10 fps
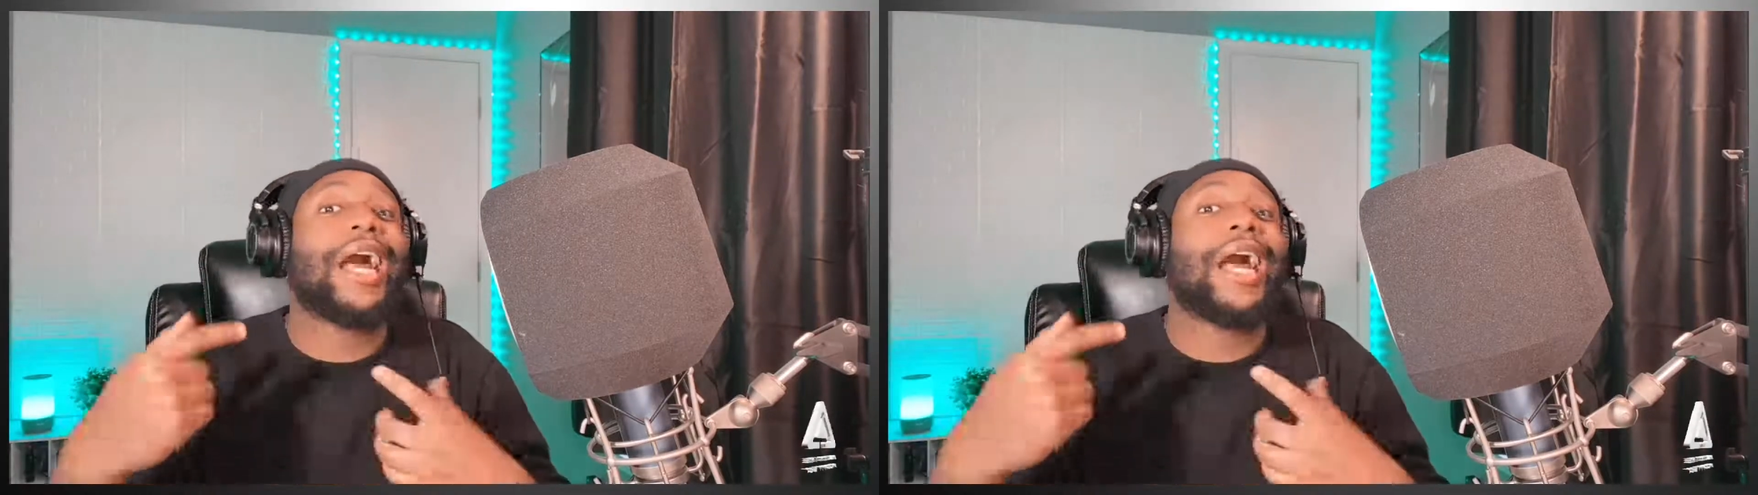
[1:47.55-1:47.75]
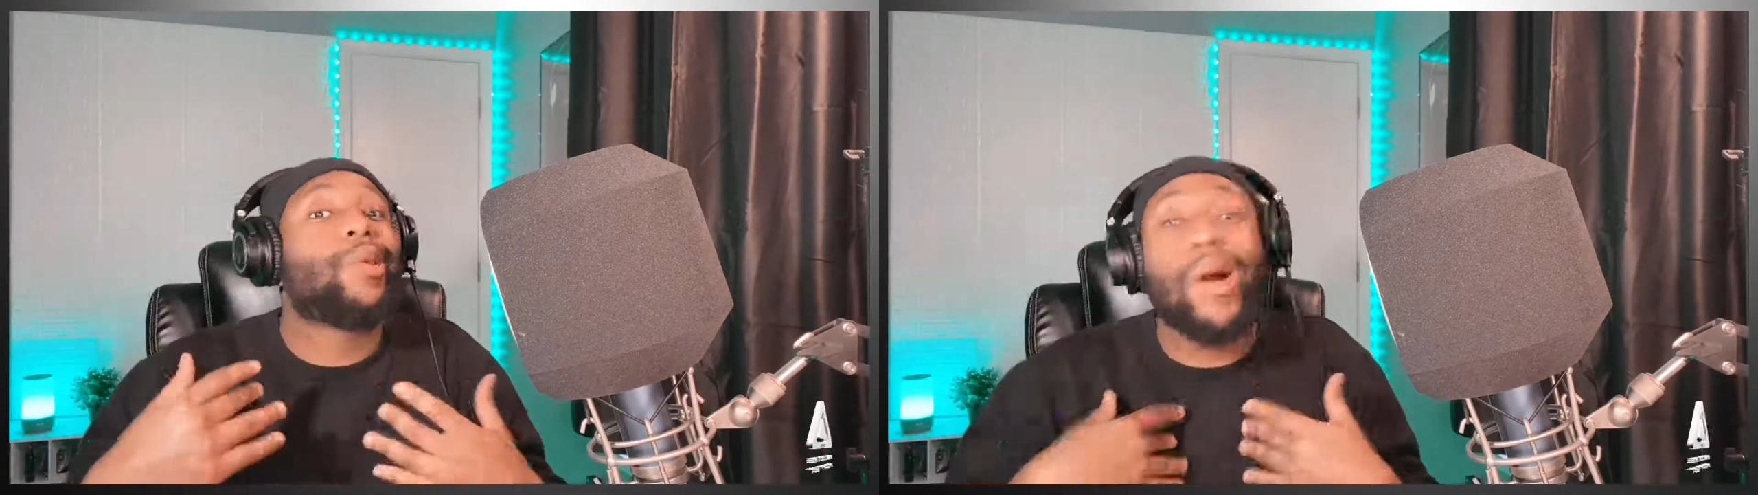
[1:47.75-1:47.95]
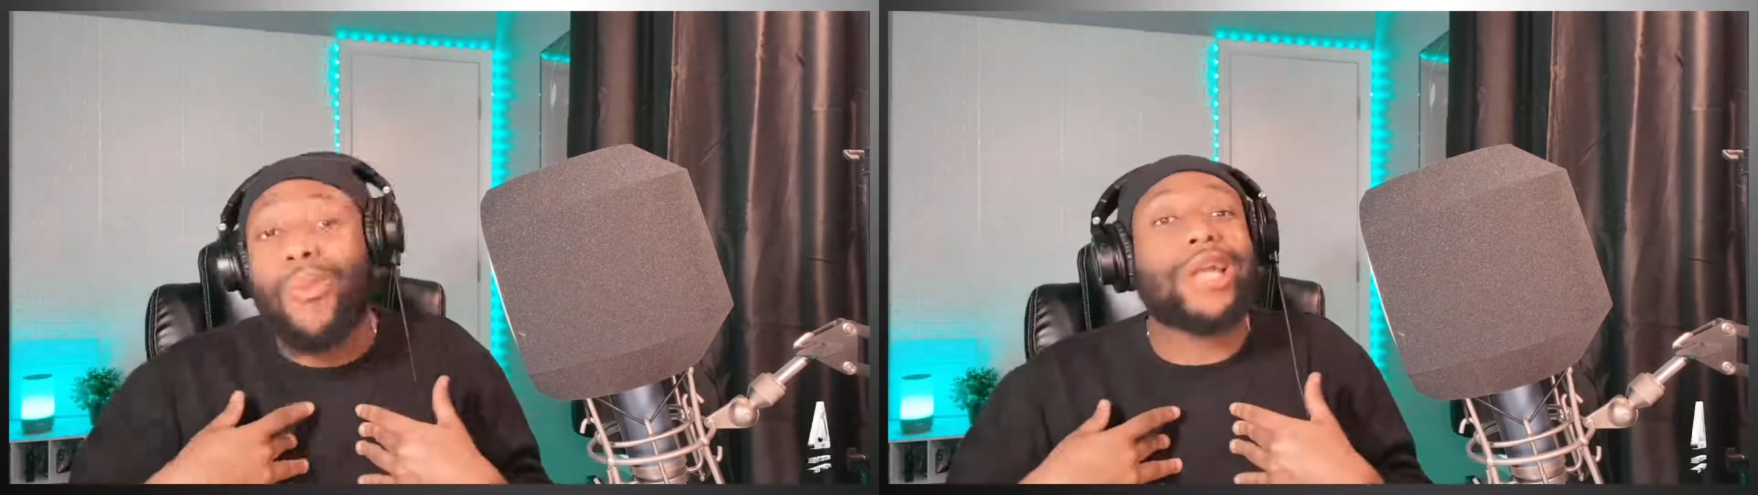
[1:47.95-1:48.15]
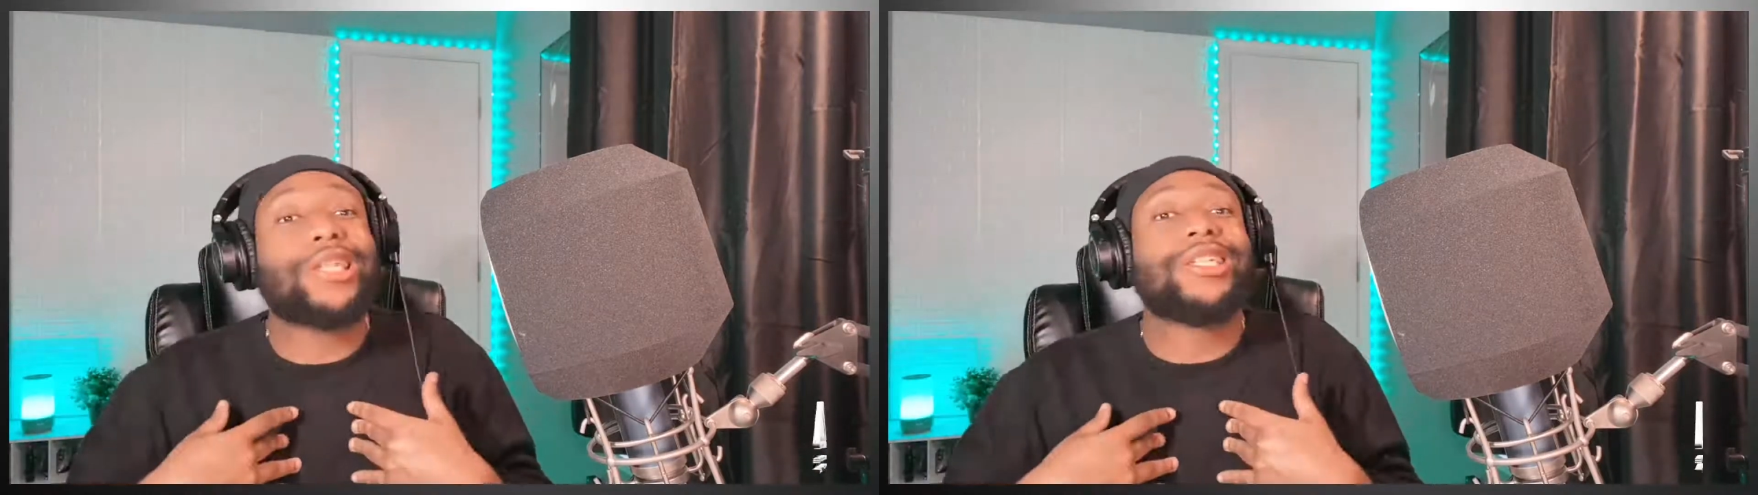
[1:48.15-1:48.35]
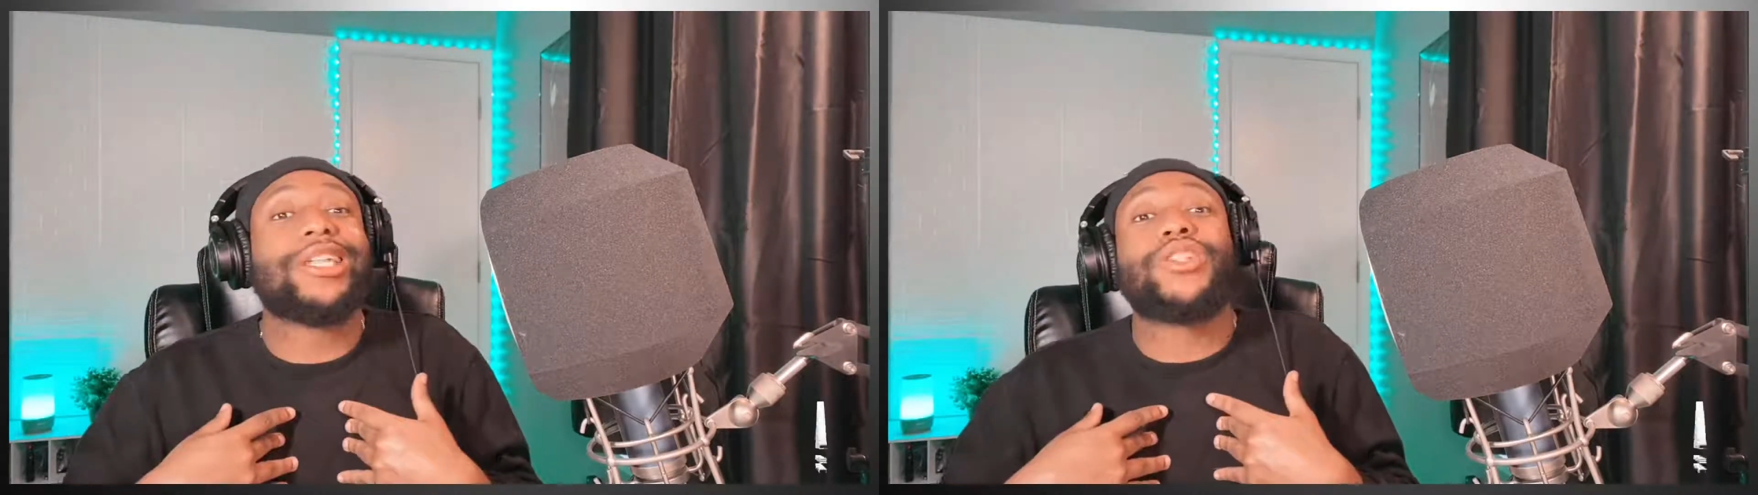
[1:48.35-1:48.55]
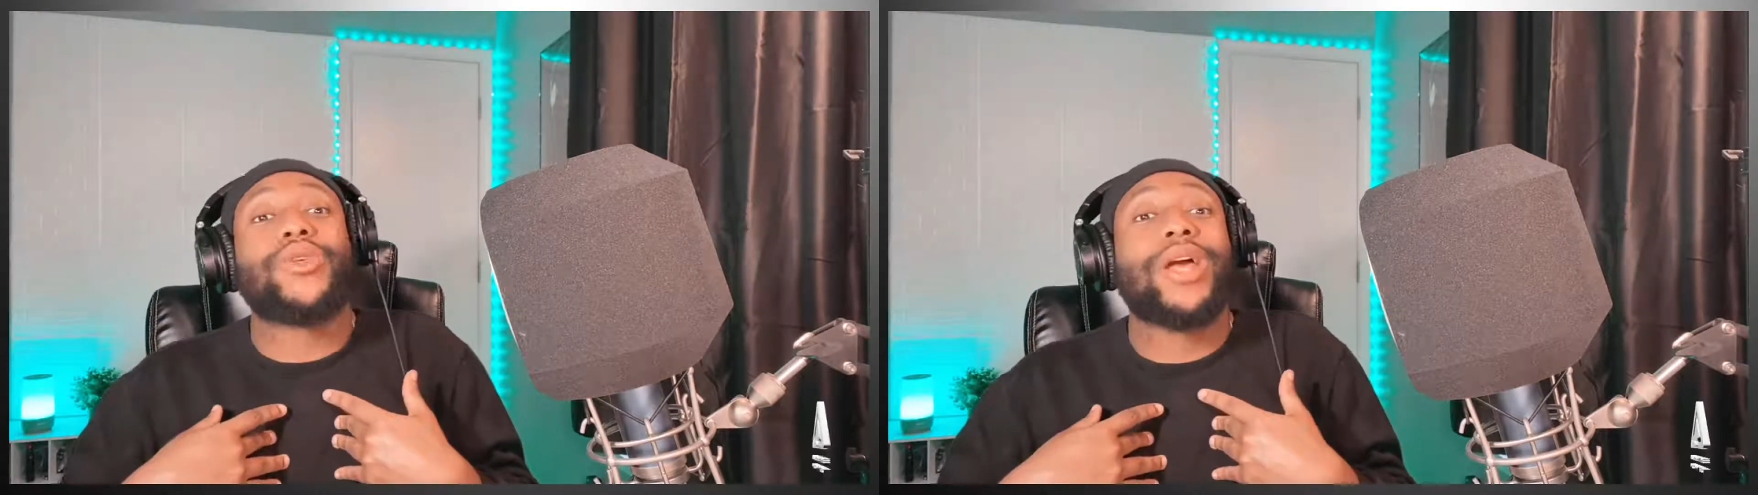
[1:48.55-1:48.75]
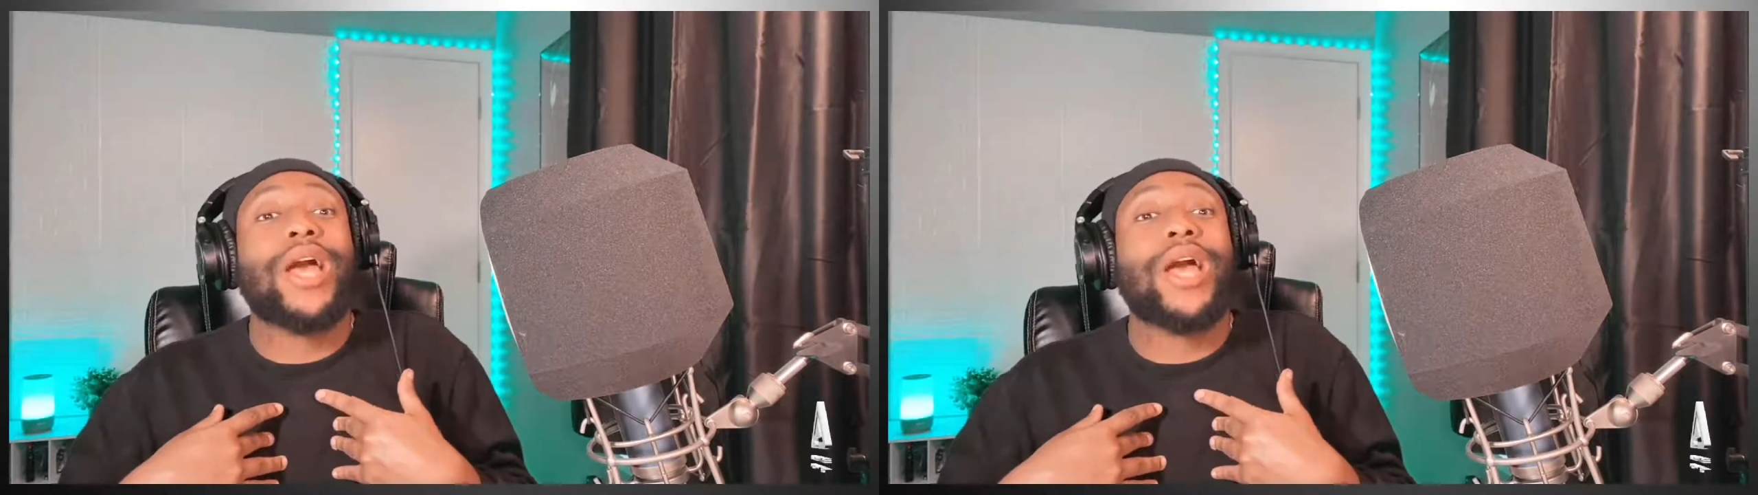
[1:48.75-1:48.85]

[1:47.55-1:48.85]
I know I'm watching that joint.